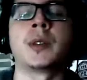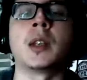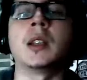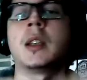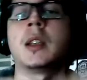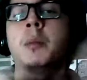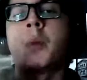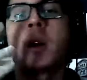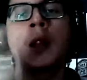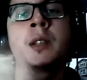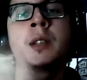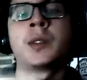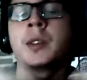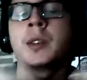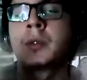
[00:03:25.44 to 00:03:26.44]
and the
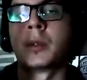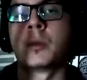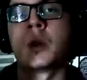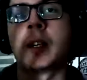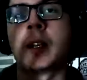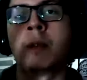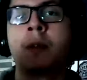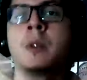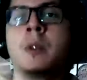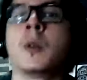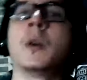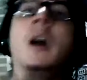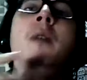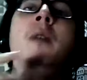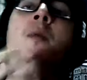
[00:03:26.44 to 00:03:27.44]
politics or whatever,
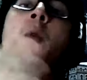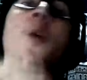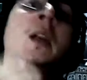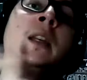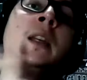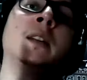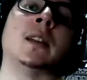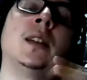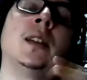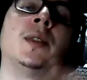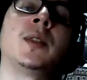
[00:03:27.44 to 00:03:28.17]
or avoiding these